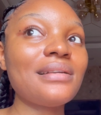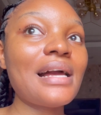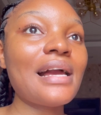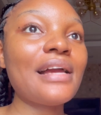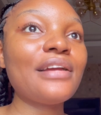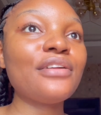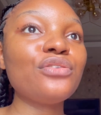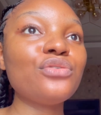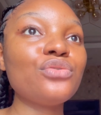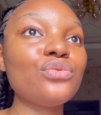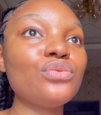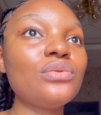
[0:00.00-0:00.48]
I
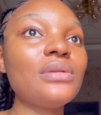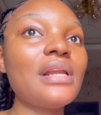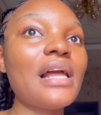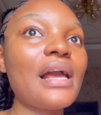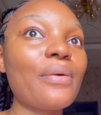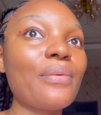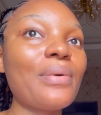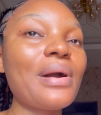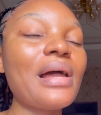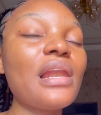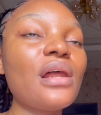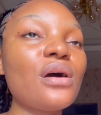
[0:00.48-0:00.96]

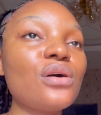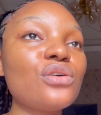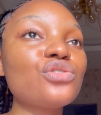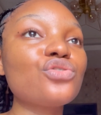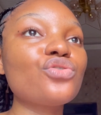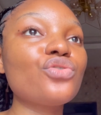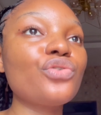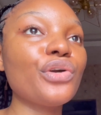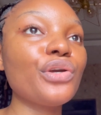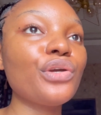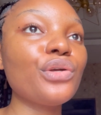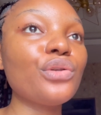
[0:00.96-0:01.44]
was
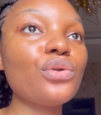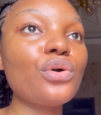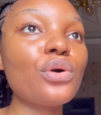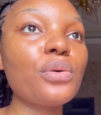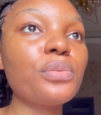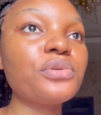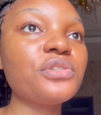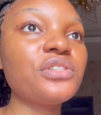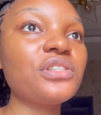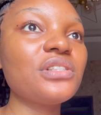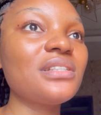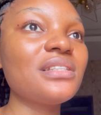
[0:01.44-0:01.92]
growing
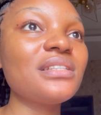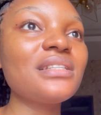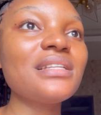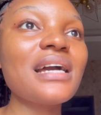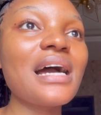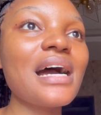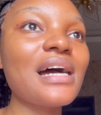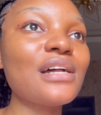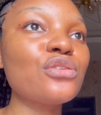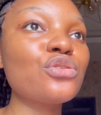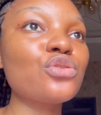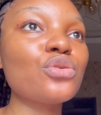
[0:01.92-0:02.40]
up, she didn't
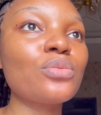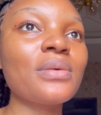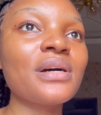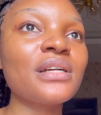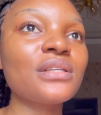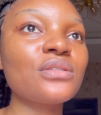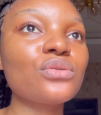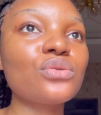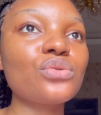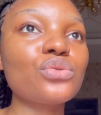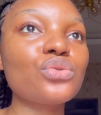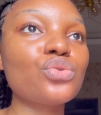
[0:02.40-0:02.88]
add
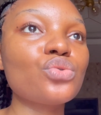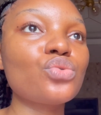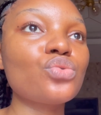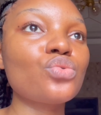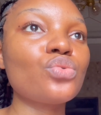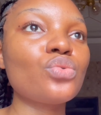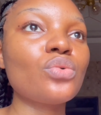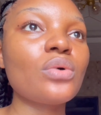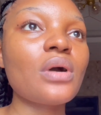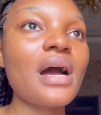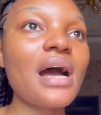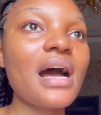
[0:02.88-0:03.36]
tomatoes
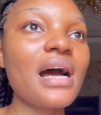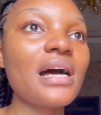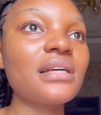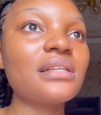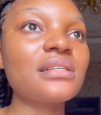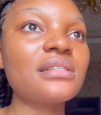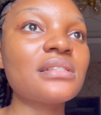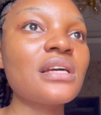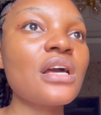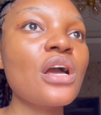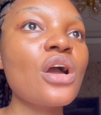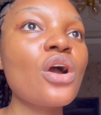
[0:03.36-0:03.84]
to
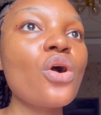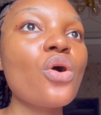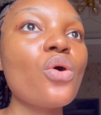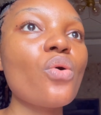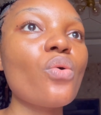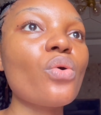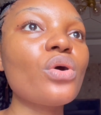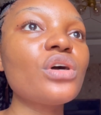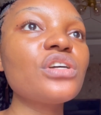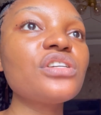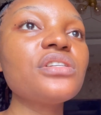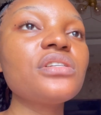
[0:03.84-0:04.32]
hers.
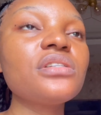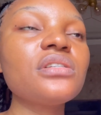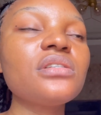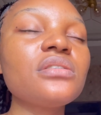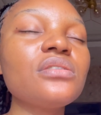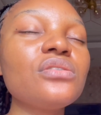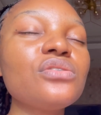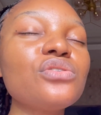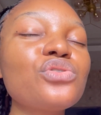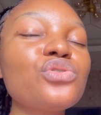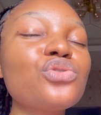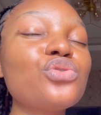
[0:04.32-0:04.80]
What
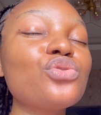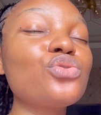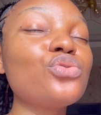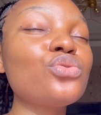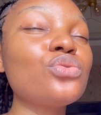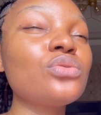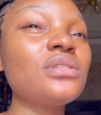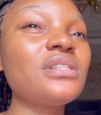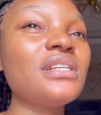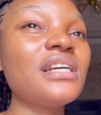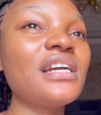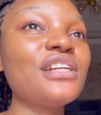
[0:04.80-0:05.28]
she used to
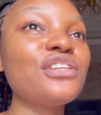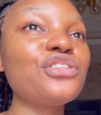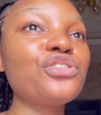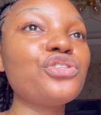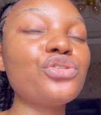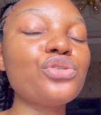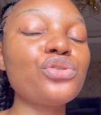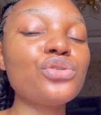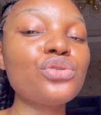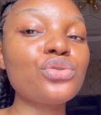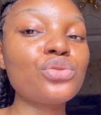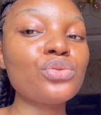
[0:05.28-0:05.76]
do then,
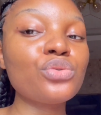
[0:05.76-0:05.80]
she